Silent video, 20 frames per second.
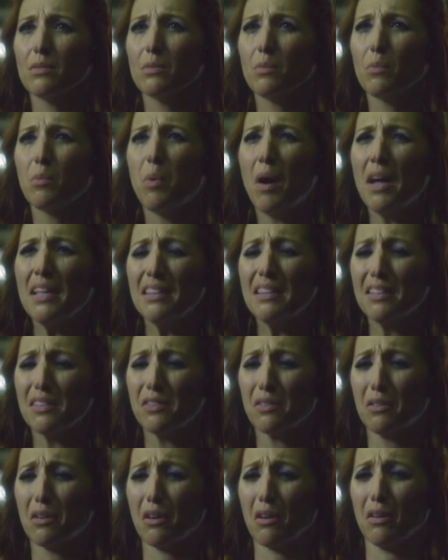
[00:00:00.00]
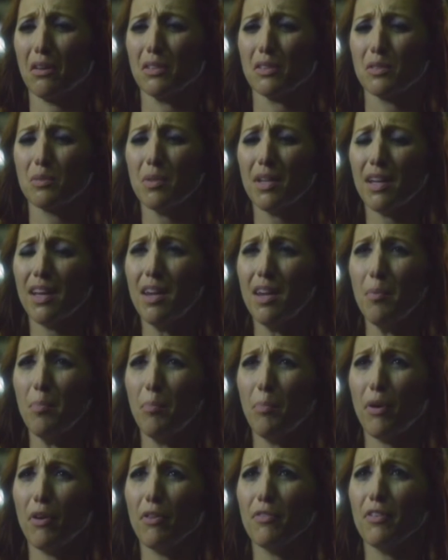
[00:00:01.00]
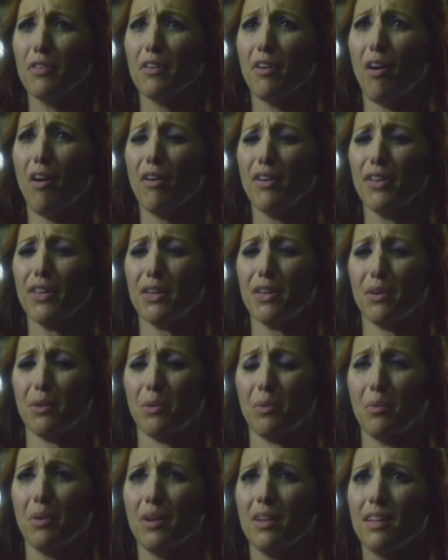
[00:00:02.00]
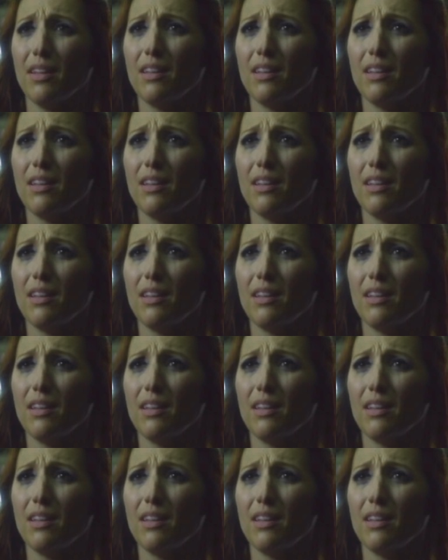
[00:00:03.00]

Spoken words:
What little girls? What kind of pervert are you?